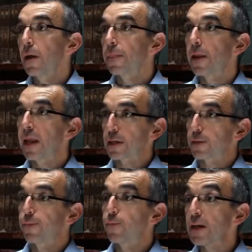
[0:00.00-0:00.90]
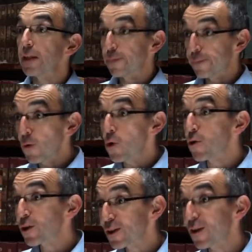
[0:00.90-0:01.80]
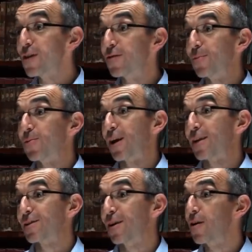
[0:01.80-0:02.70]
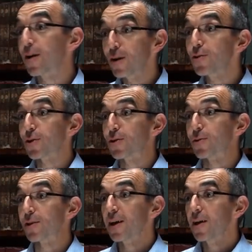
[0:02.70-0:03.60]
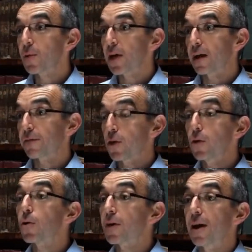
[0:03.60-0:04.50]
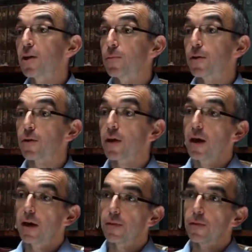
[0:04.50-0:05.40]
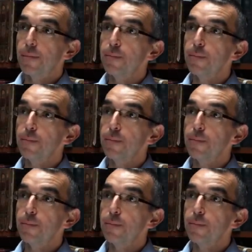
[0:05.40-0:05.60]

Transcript: The next really four star objects are archaeological. We have the York helmet, the